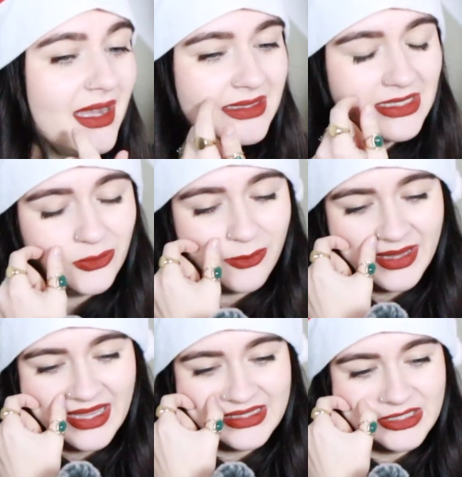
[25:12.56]
She sort of
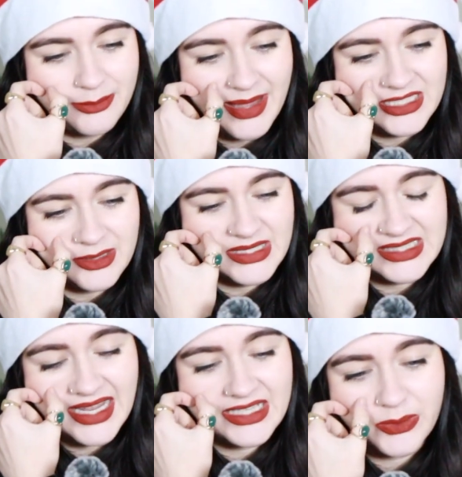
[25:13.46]
begins to make some
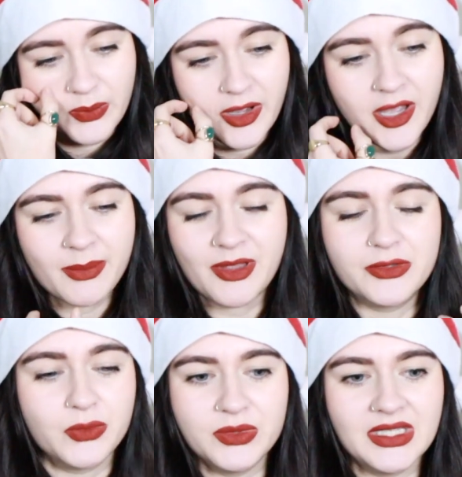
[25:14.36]
mistakes at work
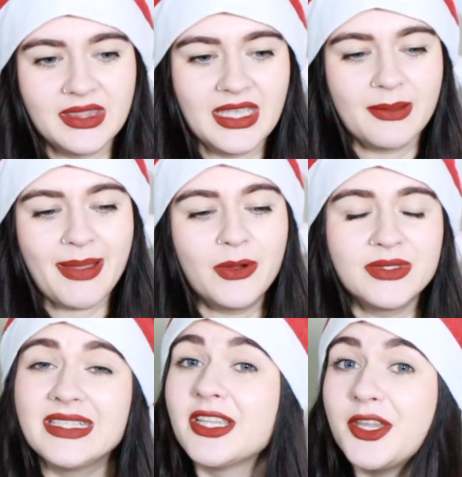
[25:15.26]
because all she can think about
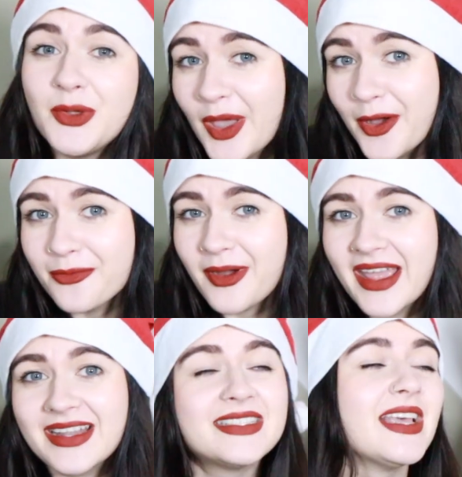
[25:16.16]
is her new
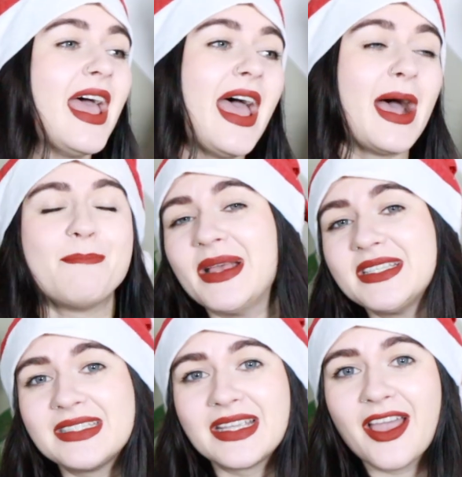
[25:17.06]
girlfriend and
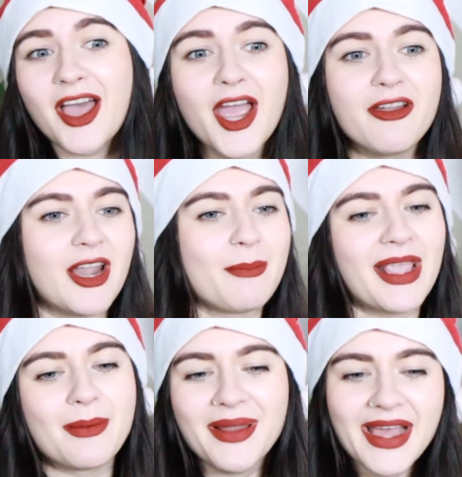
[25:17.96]
messaging her and like
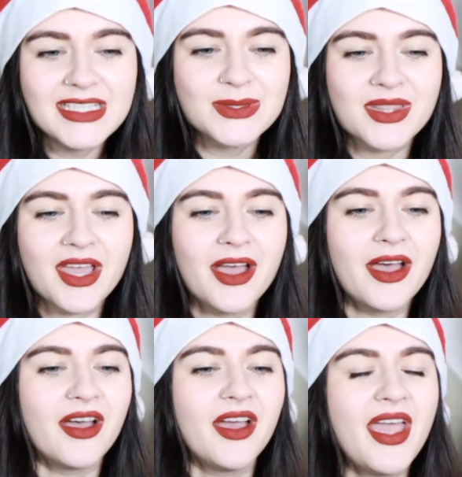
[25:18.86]
making plans with
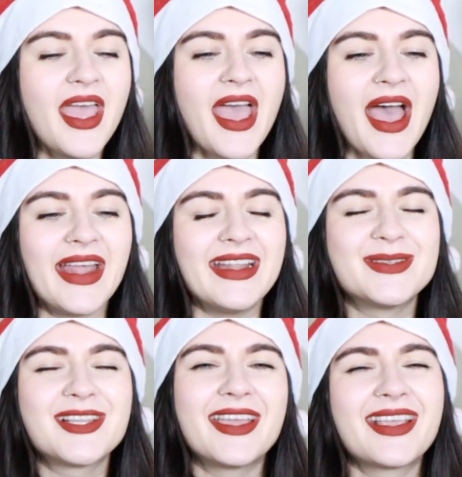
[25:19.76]
her. And it
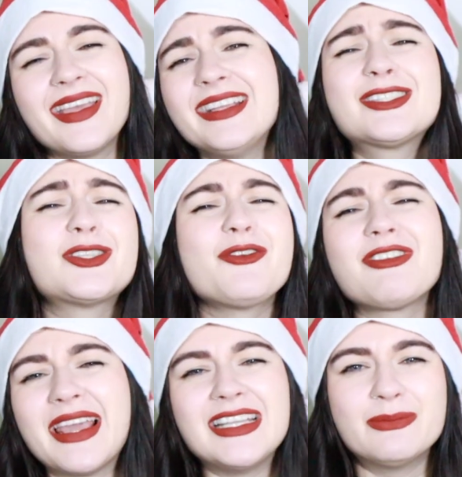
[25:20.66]
was like, it's so
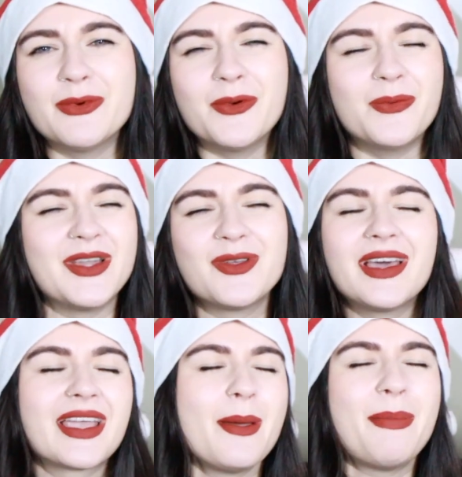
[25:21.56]
relatable when you're
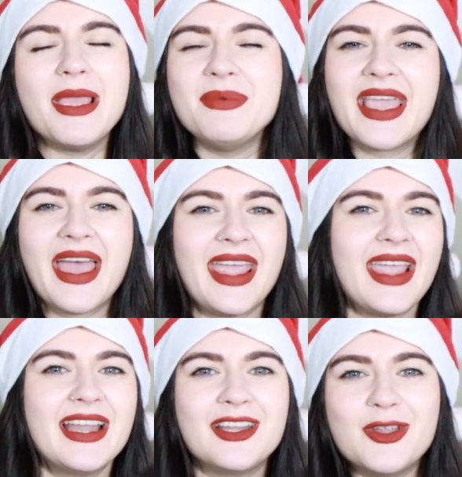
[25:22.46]
like a baby gay
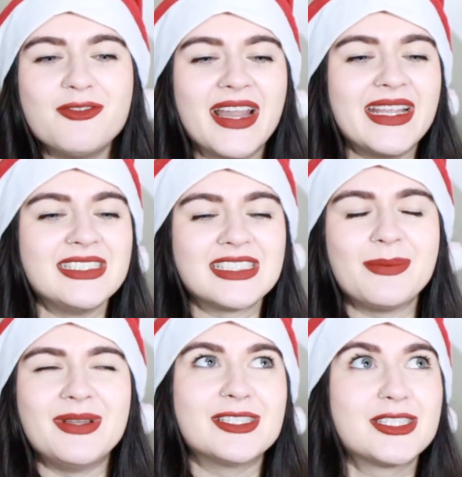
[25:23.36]
in a new
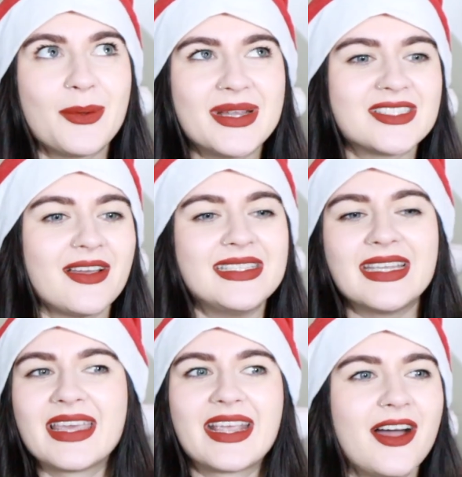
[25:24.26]
relationship and it's so
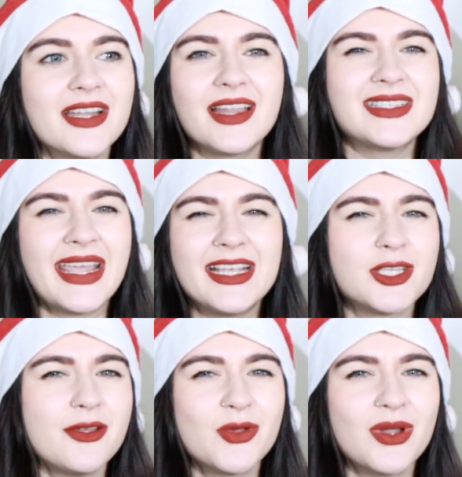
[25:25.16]
exciting. It kind of like takes
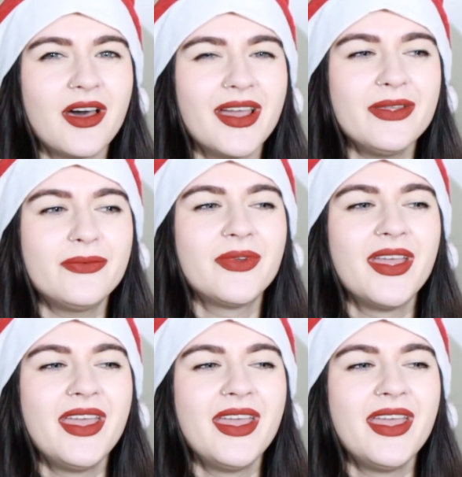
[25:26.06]
over your life.